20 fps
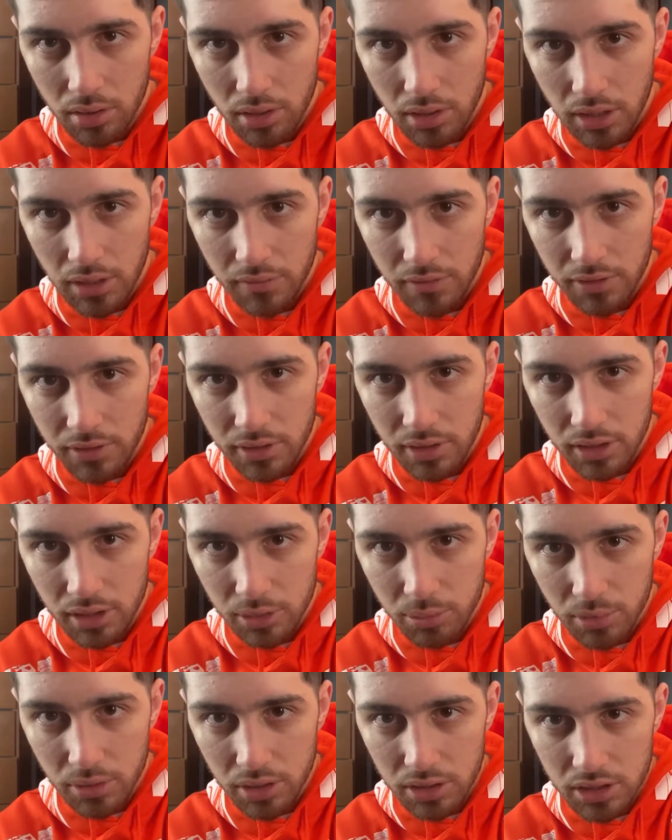everything is
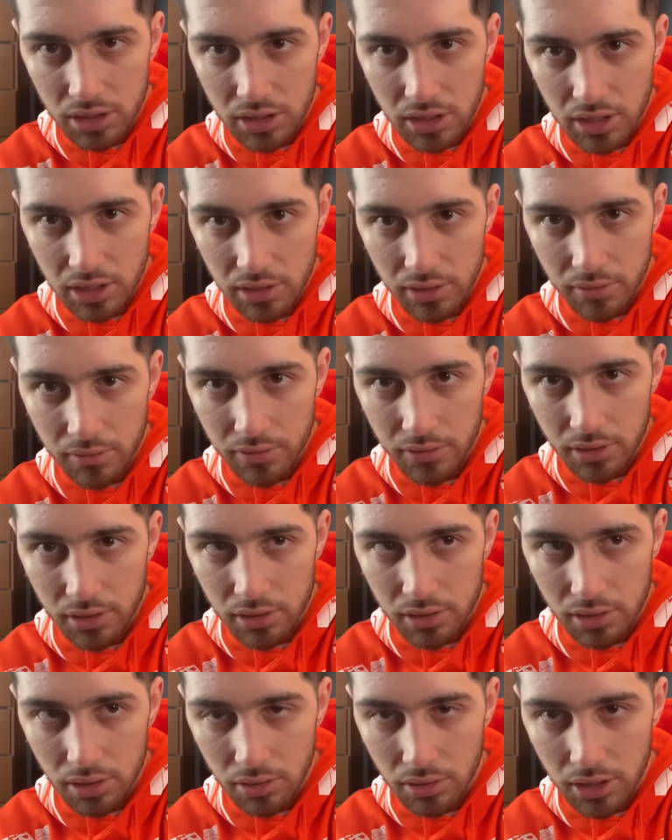punched out.
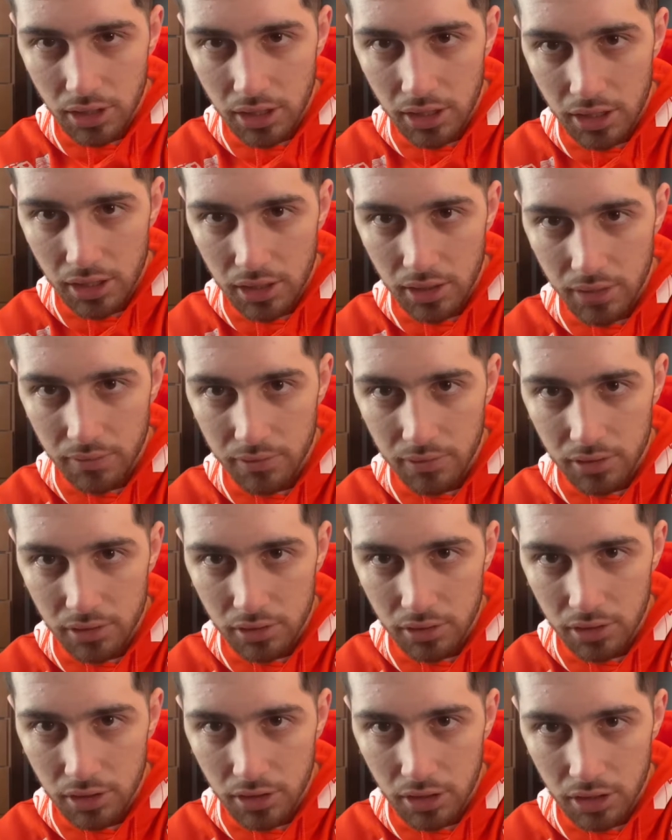Everything's okay. Everything's
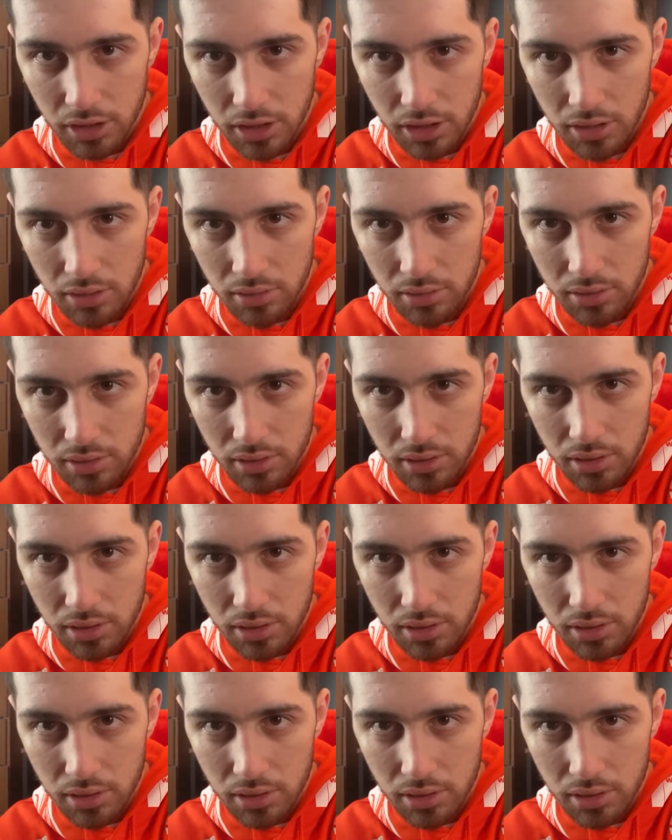good to go.